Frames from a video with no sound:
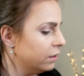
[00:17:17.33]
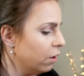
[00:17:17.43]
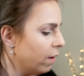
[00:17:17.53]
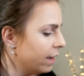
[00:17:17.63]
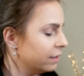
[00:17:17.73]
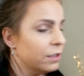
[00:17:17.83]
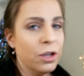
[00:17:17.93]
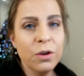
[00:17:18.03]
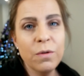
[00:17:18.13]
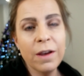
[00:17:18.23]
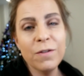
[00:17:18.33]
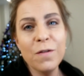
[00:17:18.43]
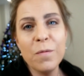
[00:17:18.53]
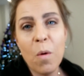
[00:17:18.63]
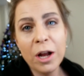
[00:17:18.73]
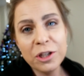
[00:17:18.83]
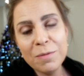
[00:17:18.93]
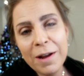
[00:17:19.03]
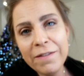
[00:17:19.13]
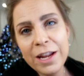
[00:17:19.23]
So if you've
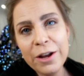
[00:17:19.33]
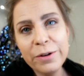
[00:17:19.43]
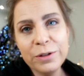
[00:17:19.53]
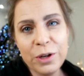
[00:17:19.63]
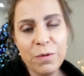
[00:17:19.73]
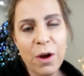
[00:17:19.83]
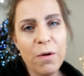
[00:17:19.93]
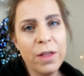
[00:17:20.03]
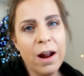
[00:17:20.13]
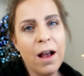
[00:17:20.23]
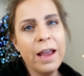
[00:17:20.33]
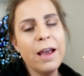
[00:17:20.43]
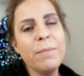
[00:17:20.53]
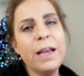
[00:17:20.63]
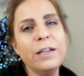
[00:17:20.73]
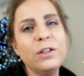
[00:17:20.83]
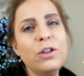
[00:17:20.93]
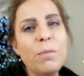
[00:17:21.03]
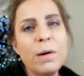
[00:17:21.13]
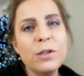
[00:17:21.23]
watched my videos, you know that I am a
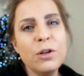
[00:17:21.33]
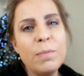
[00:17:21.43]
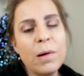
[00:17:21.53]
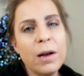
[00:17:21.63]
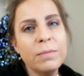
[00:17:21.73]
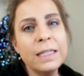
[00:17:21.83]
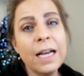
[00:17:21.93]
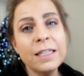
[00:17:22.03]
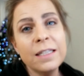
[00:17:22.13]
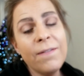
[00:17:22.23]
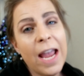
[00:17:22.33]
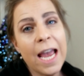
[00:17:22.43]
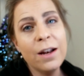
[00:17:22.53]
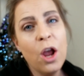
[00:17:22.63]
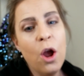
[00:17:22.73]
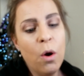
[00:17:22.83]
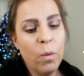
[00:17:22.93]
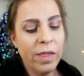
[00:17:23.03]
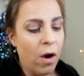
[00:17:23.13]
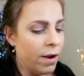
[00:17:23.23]
super duper obsessed fan
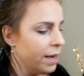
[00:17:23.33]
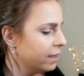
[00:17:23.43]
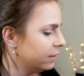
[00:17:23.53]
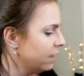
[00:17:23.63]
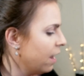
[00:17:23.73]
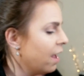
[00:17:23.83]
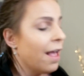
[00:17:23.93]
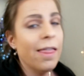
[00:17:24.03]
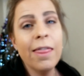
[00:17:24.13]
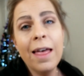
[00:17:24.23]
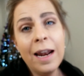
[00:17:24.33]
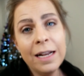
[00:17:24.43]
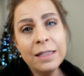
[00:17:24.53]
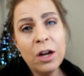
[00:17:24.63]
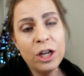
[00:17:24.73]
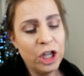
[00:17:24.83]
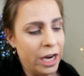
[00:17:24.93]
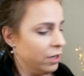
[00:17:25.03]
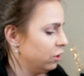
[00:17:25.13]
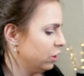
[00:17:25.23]
with Onyx. That has not
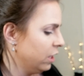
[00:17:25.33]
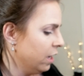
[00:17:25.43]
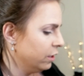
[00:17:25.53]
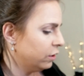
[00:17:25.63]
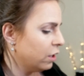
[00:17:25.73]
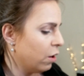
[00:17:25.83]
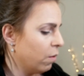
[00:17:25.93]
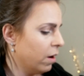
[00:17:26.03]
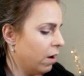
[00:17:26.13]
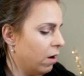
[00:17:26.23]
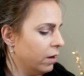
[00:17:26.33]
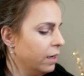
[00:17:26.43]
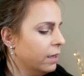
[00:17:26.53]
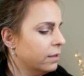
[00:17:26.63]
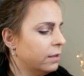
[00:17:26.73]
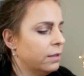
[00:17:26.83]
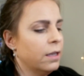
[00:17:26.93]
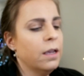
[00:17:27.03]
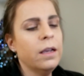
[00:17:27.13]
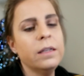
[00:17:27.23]
changed. So Onyx
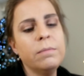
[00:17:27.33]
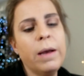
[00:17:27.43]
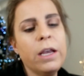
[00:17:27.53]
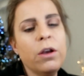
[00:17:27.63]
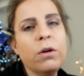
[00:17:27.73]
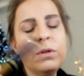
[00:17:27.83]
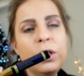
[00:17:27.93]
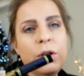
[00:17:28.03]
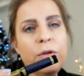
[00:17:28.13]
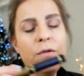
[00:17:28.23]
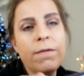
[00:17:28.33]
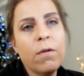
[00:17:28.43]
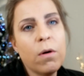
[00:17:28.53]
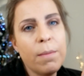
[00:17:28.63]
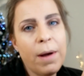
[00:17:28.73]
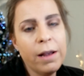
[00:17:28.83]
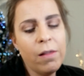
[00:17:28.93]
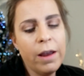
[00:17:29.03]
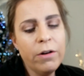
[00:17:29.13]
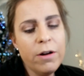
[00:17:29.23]
is my go-to for my
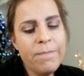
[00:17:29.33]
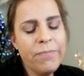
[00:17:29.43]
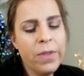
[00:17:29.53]
liner.